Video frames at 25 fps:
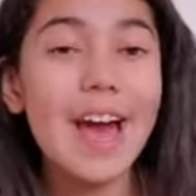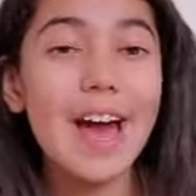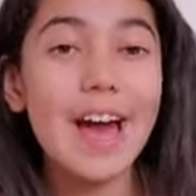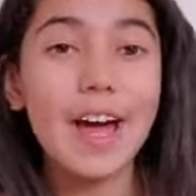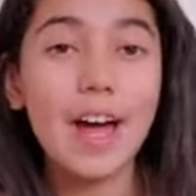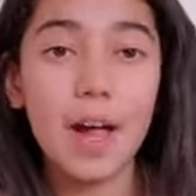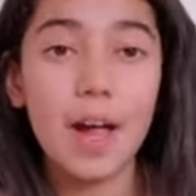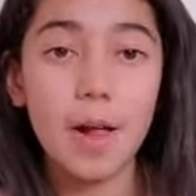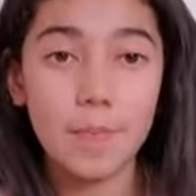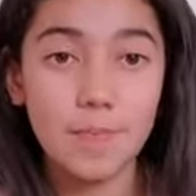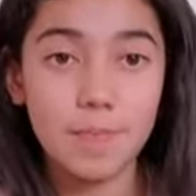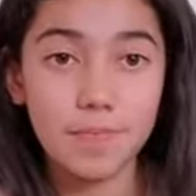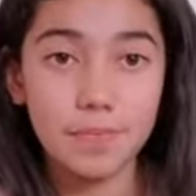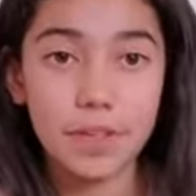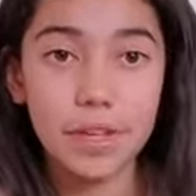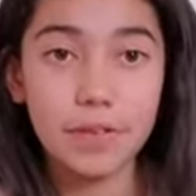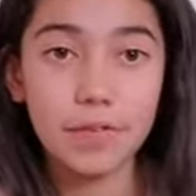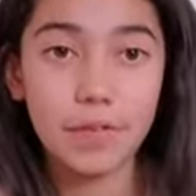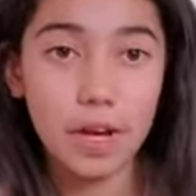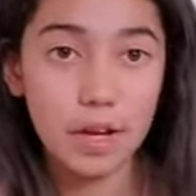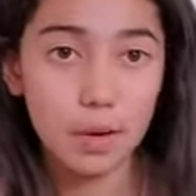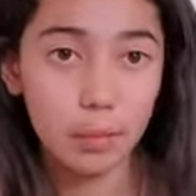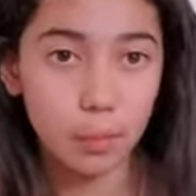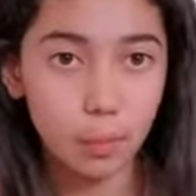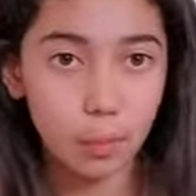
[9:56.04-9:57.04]
um,
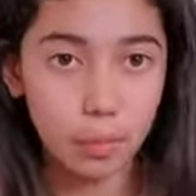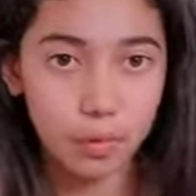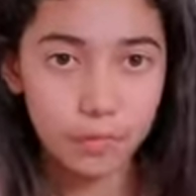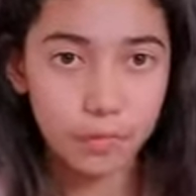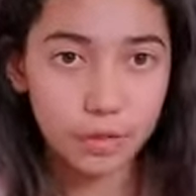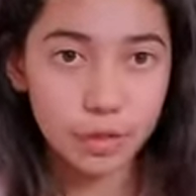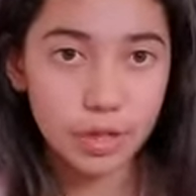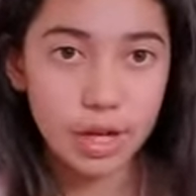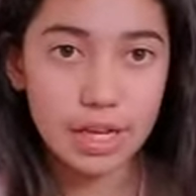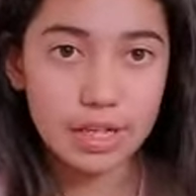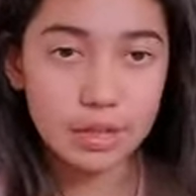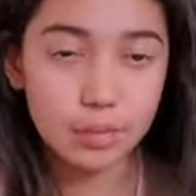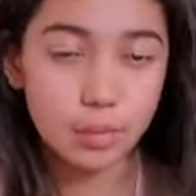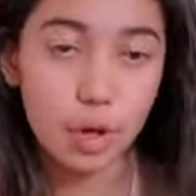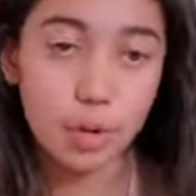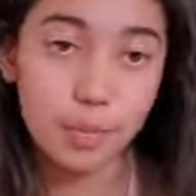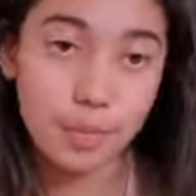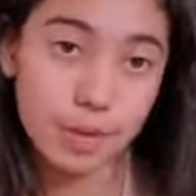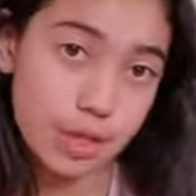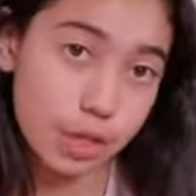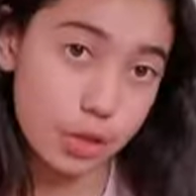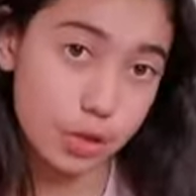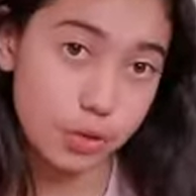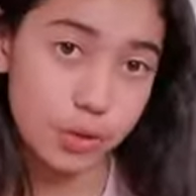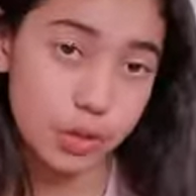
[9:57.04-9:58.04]
if I if you guys want
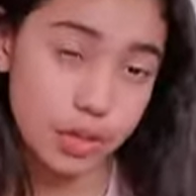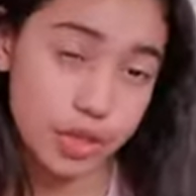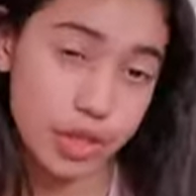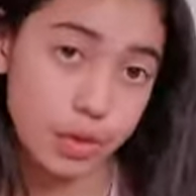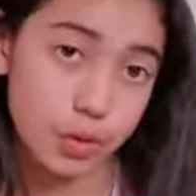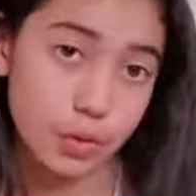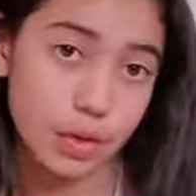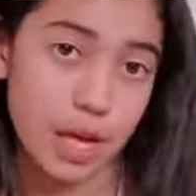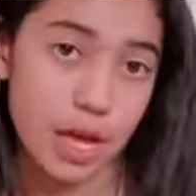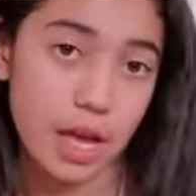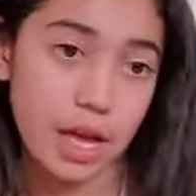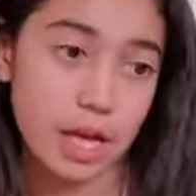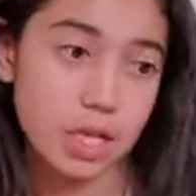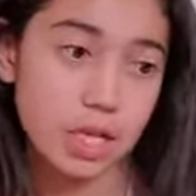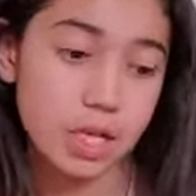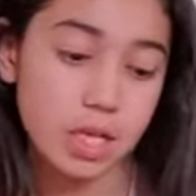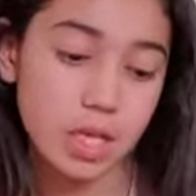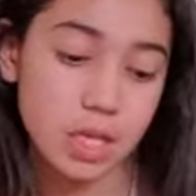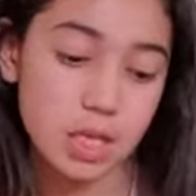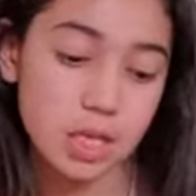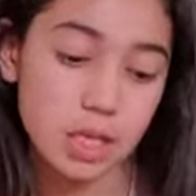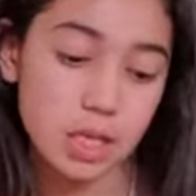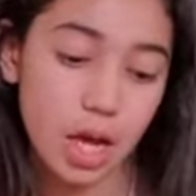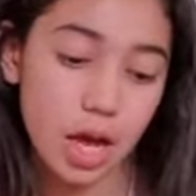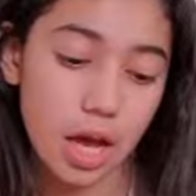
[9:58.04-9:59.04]
me to do a Q&A
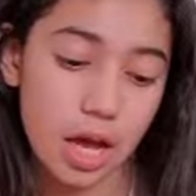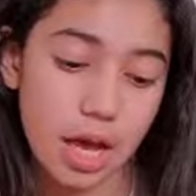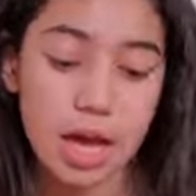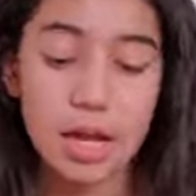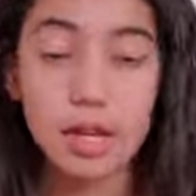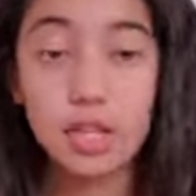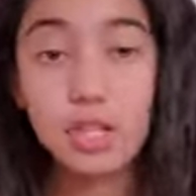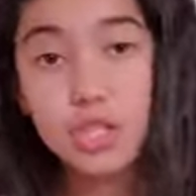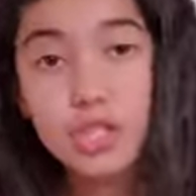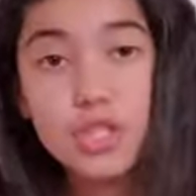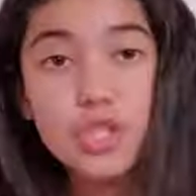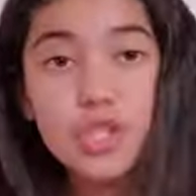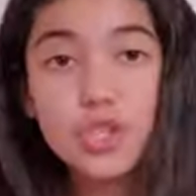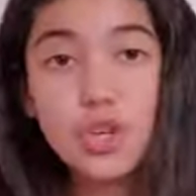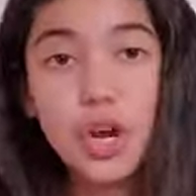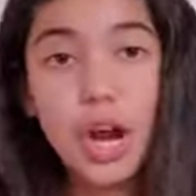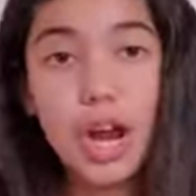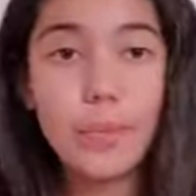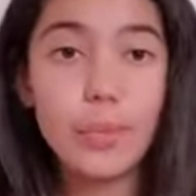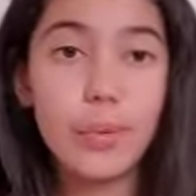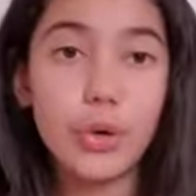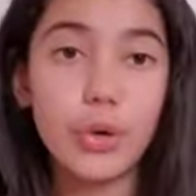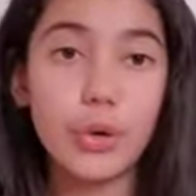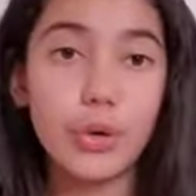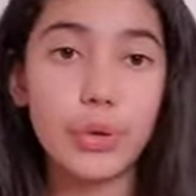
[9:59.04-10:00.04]
because I had a
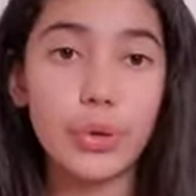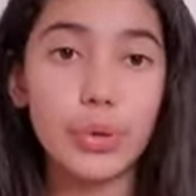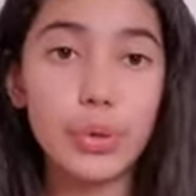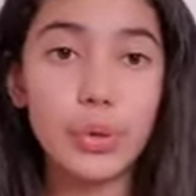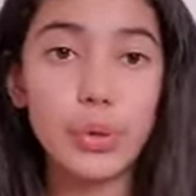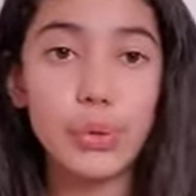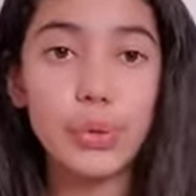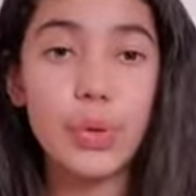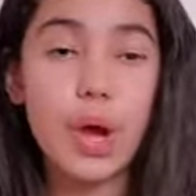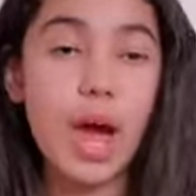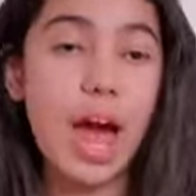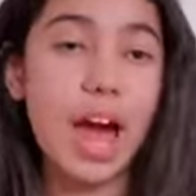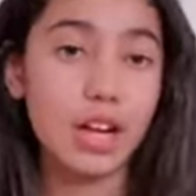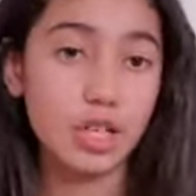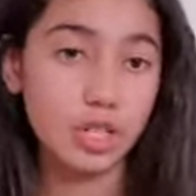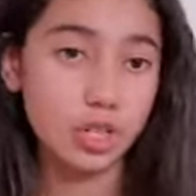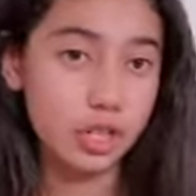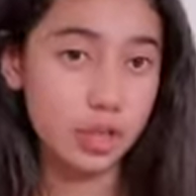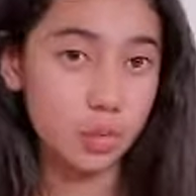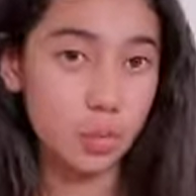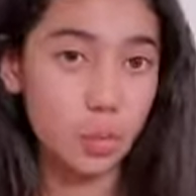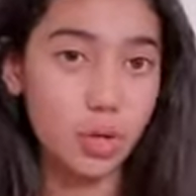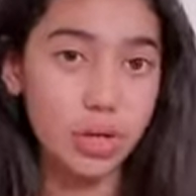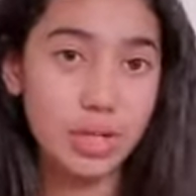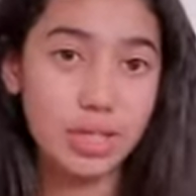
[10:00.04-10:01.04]
subscriber who
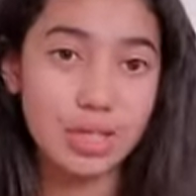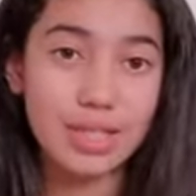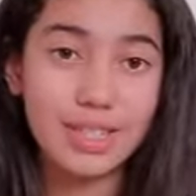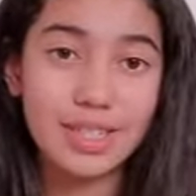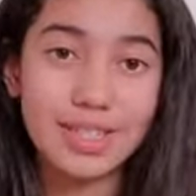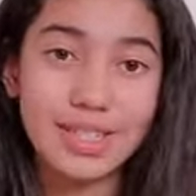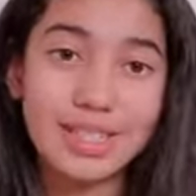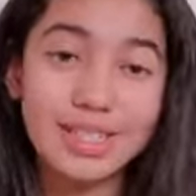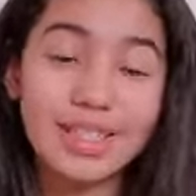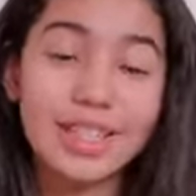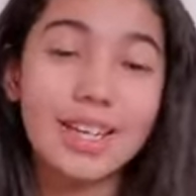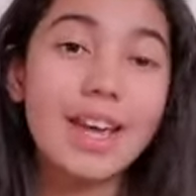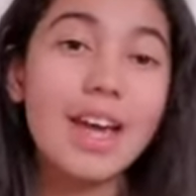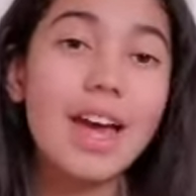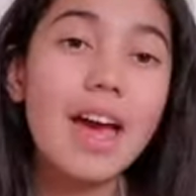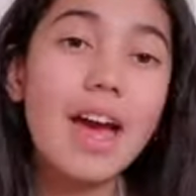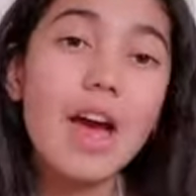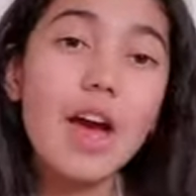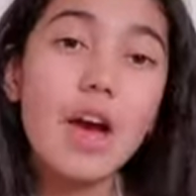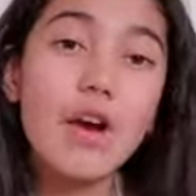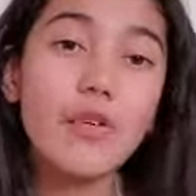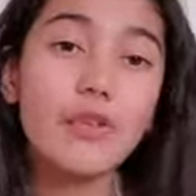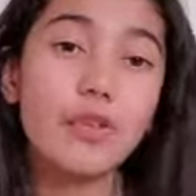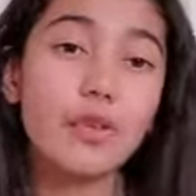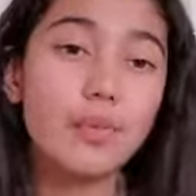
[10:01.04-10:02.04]
actually wanted to
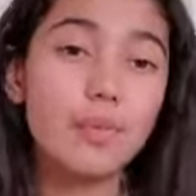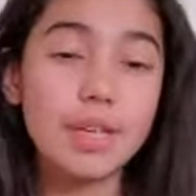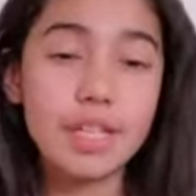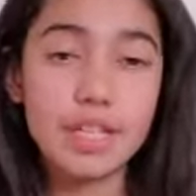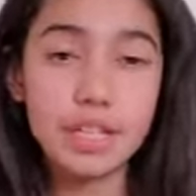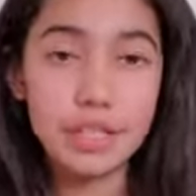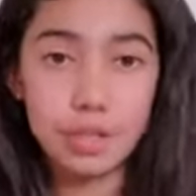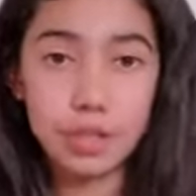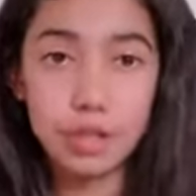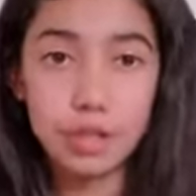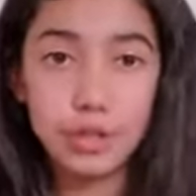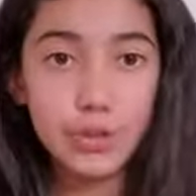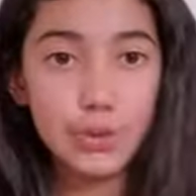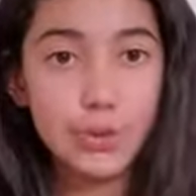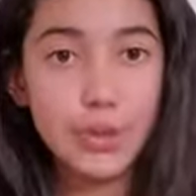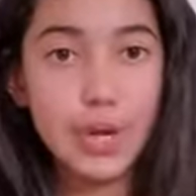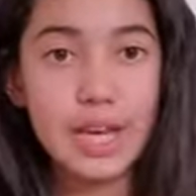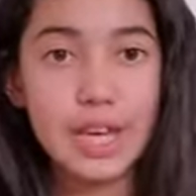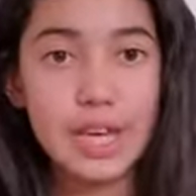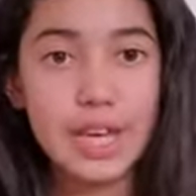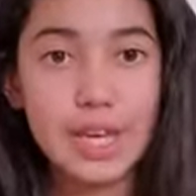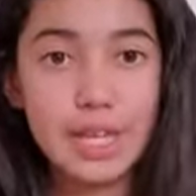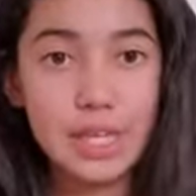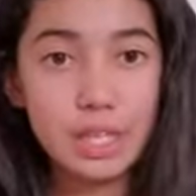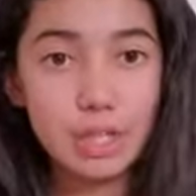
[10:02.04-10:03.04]
for me to do
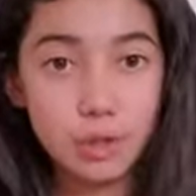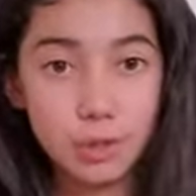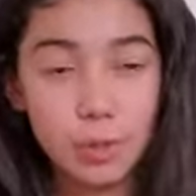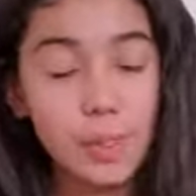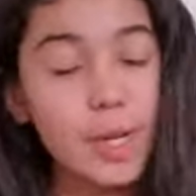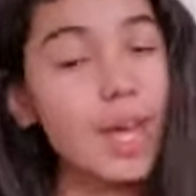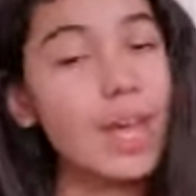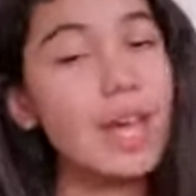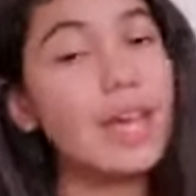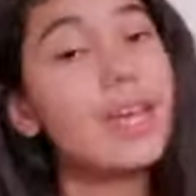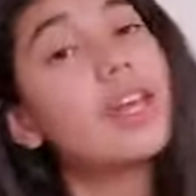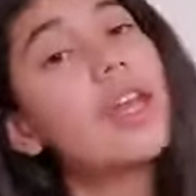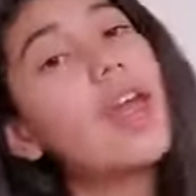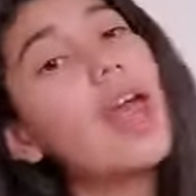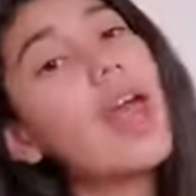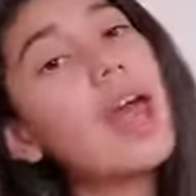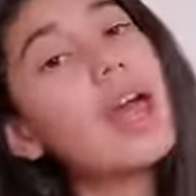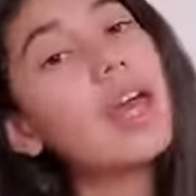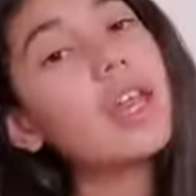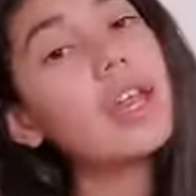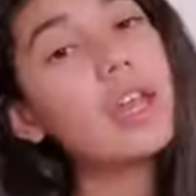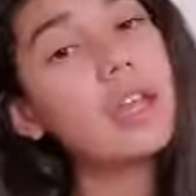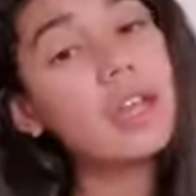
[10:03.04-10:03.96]
a Q&A. And